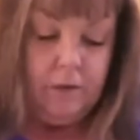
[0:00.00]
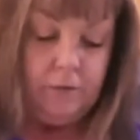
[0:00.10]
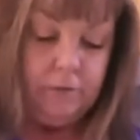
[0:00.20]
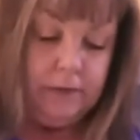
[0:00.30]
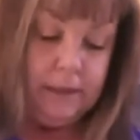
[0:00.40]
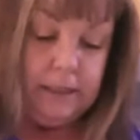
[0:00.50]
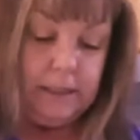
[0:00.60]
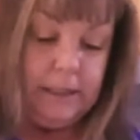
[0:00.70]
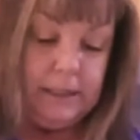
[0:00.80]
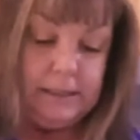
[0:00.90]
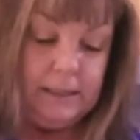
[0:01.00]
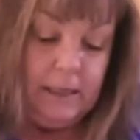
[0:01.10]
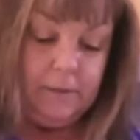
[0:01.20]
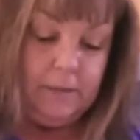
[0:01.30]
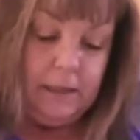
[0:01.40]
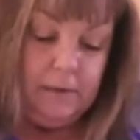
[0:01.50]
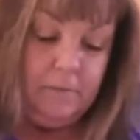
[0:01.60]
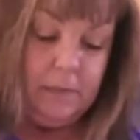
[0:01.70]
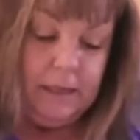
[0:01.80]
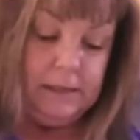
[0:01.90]
Really easy. I'm going
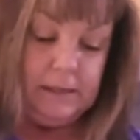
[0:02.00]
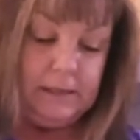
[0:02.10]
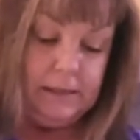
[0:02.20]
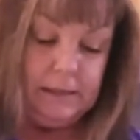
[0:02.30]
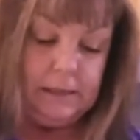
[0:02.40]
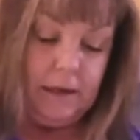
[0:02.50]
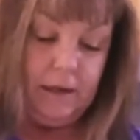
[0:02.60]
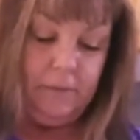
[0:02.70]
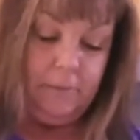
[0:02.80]
to mix this up.